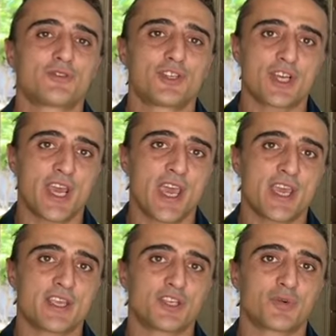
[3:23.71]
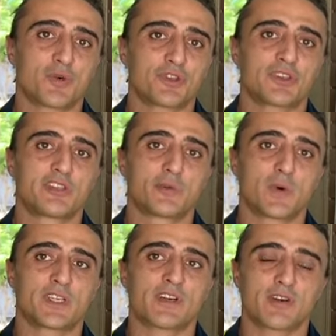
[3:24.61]
change what the
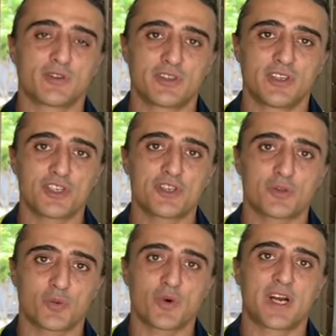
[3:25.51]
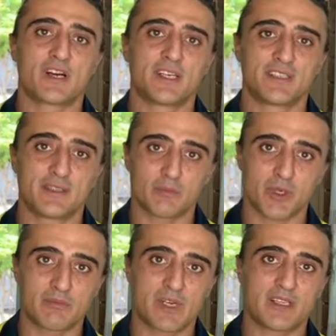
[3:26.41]
weather condition were at the
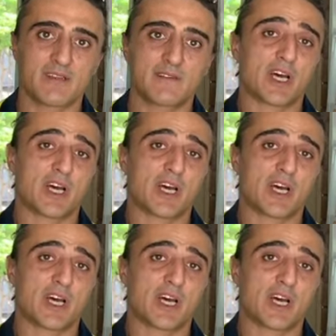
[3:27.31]
moment,